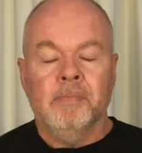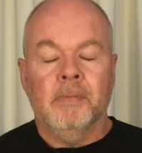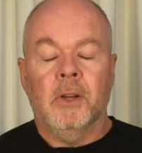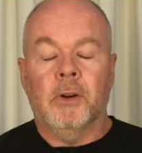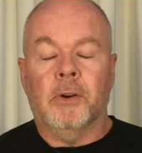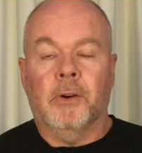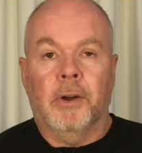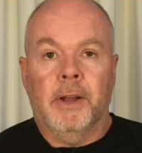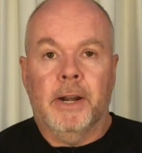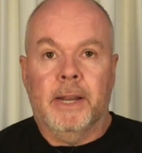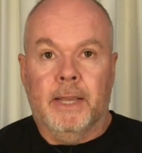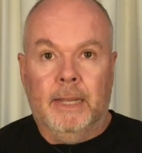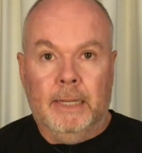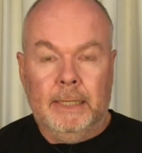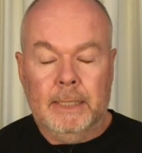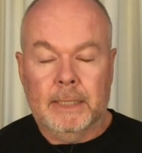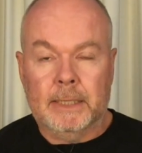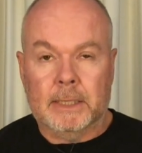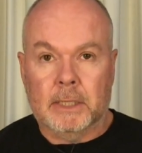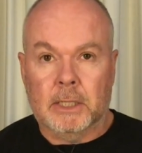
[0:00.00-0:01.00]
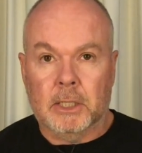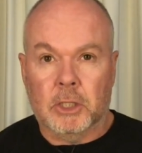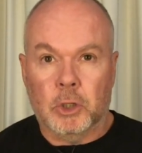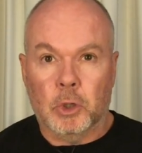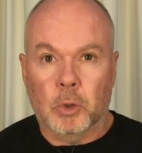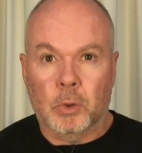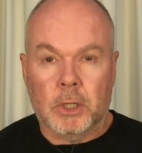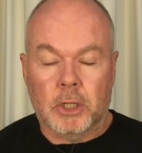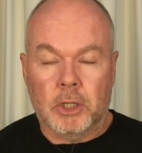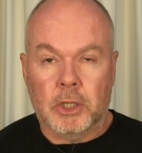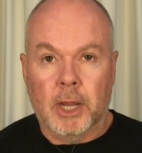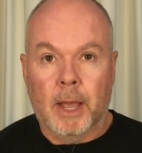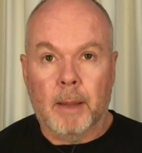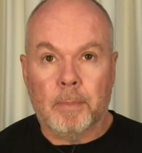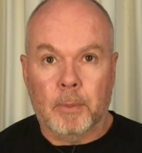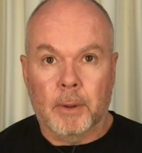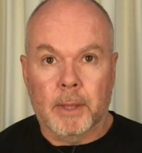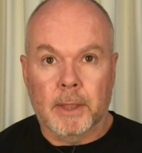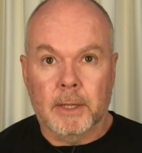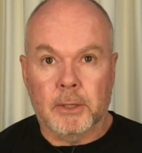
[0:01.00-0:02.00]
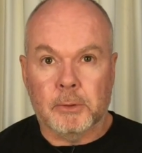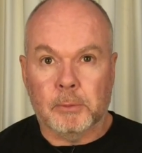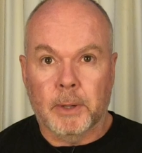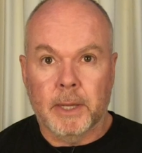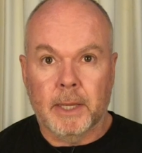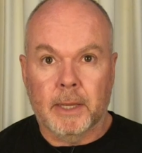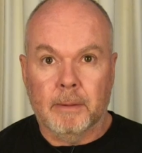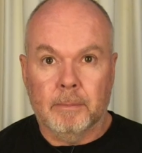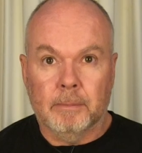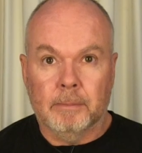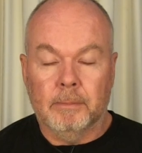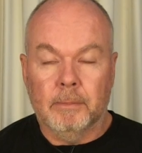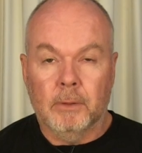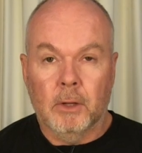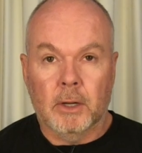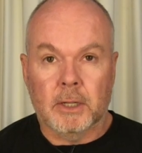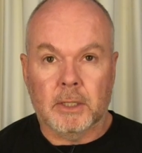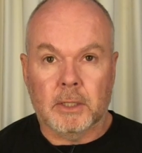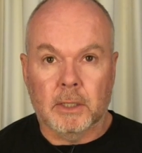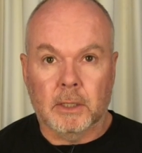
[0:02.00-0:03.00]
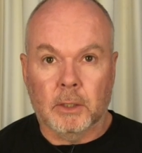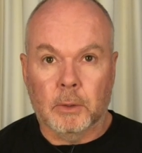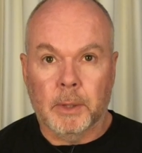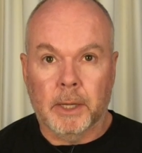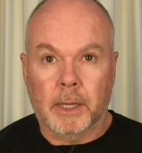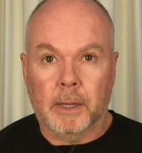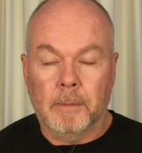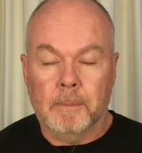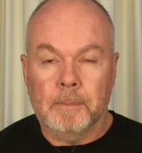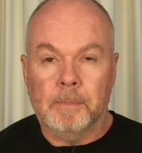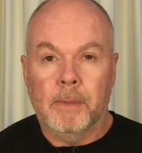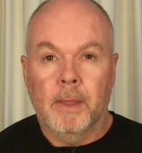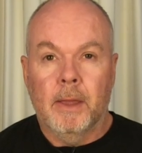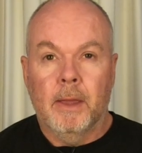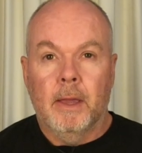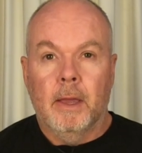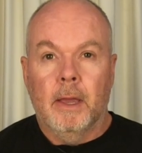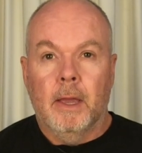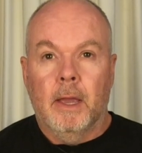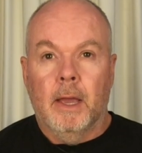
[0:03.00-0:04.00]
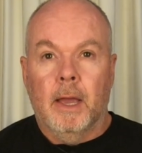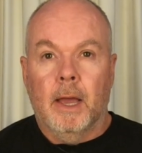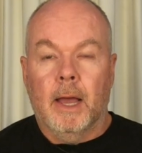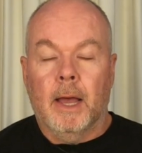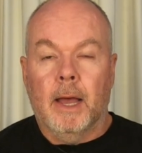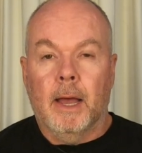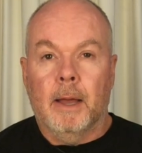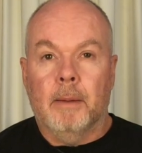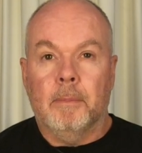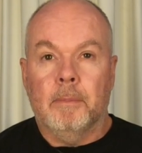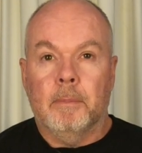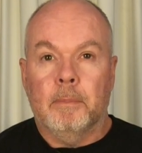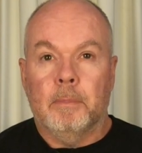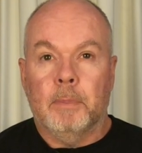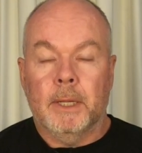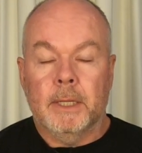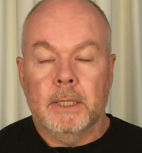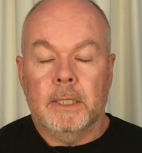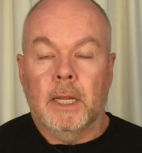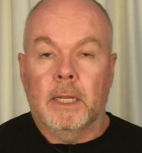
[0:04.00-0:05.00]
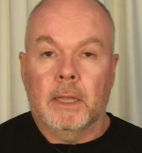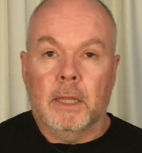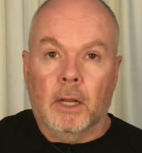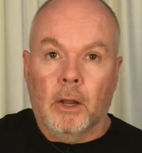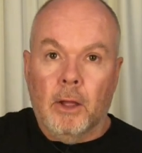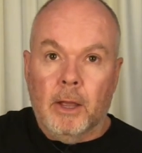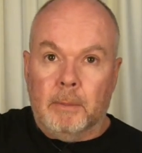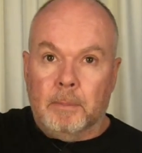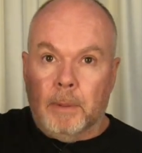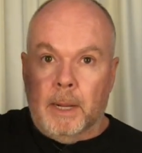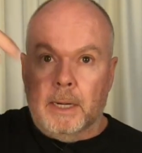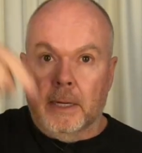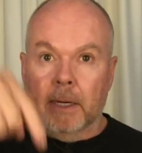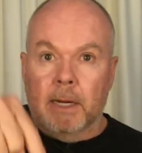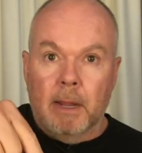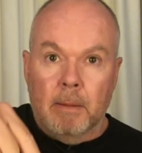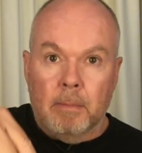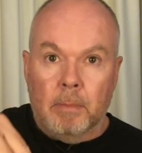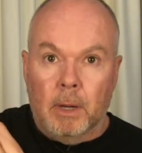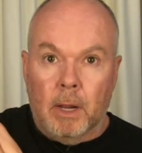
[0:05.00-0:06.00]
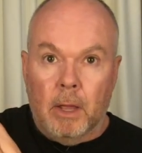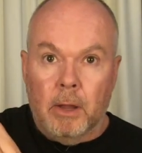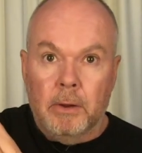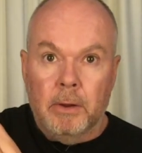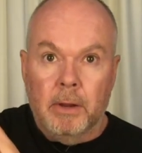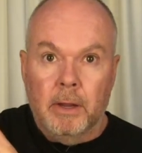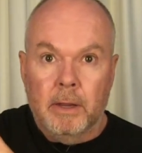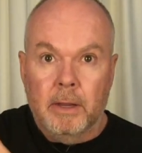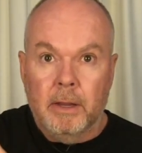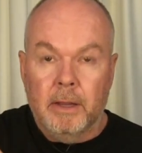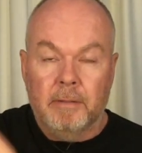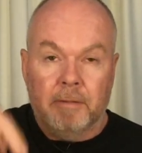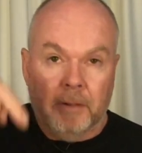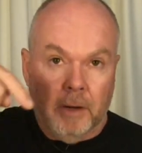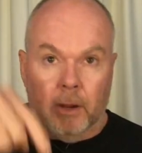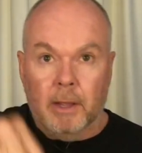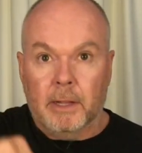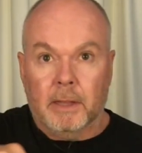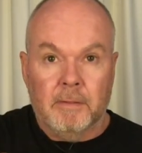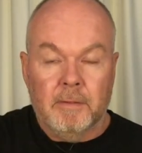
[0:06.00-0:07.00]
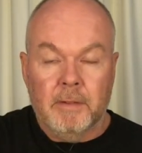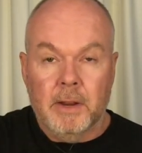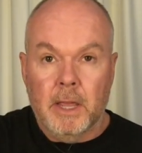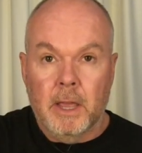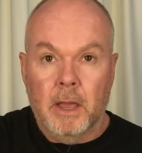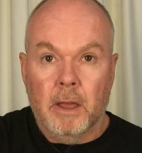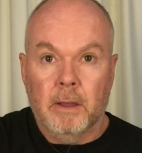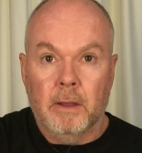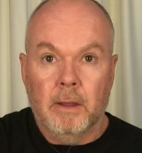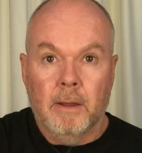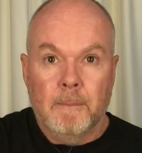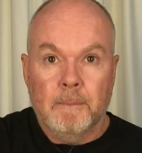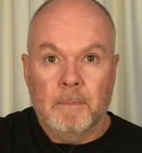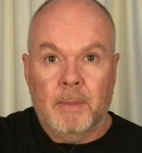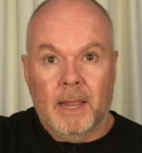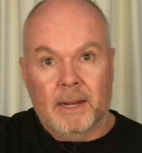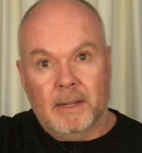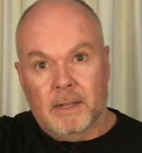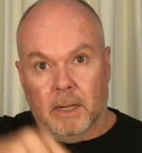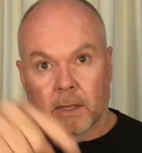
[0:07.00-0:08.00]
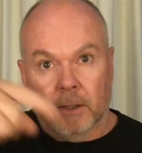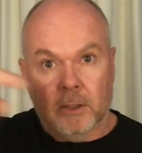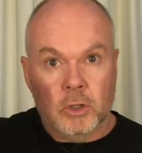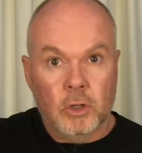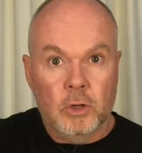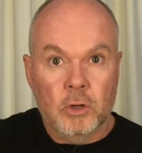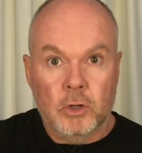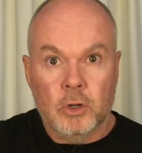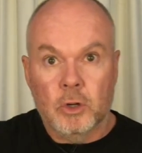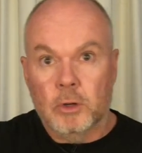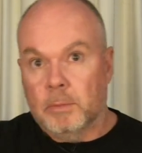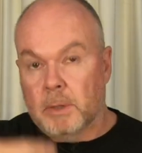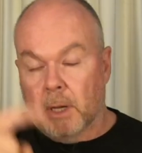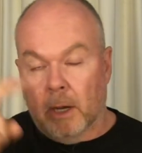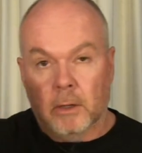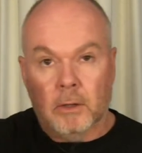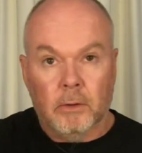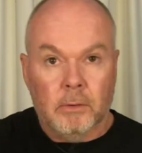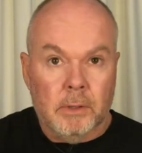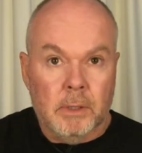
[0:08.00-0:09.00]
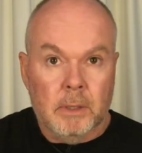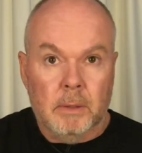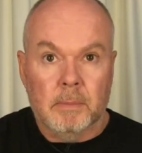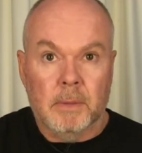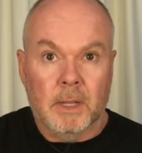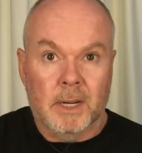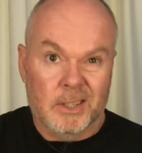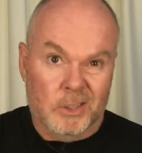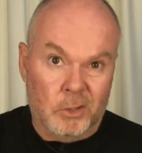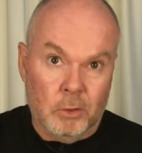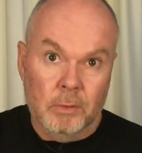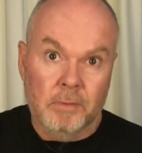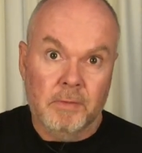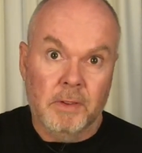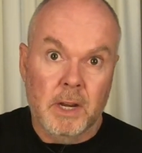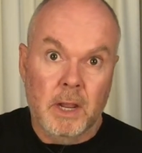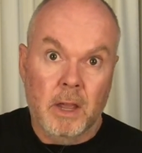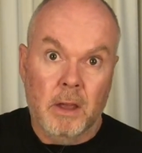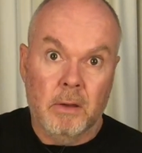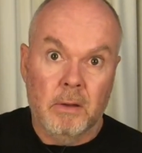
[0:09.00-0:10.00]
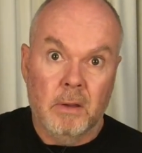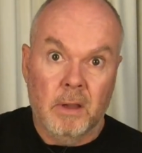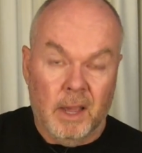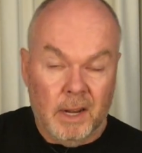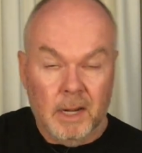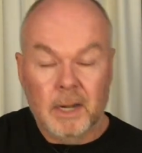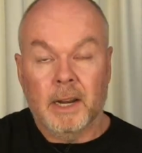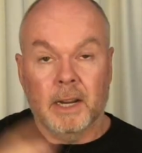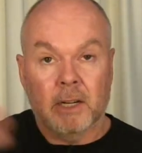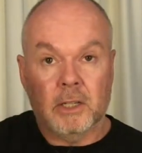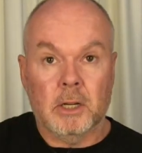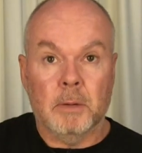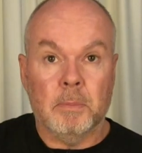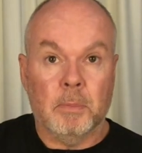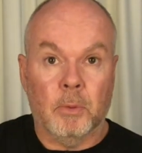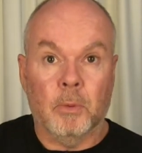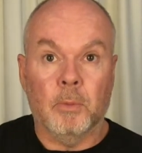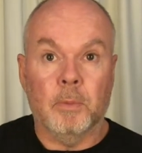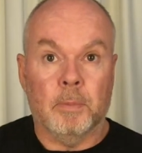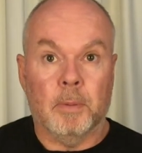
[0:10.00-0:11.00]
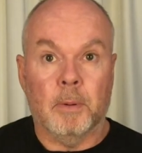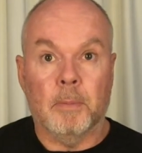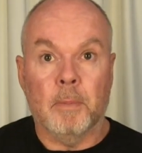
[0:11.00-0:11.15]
Alrighty, it's a short, sharp one this week, nice and quick. Please hit the like button down below. If you like the video, that tells YouTube's algorithm that it's a good video, and it actually will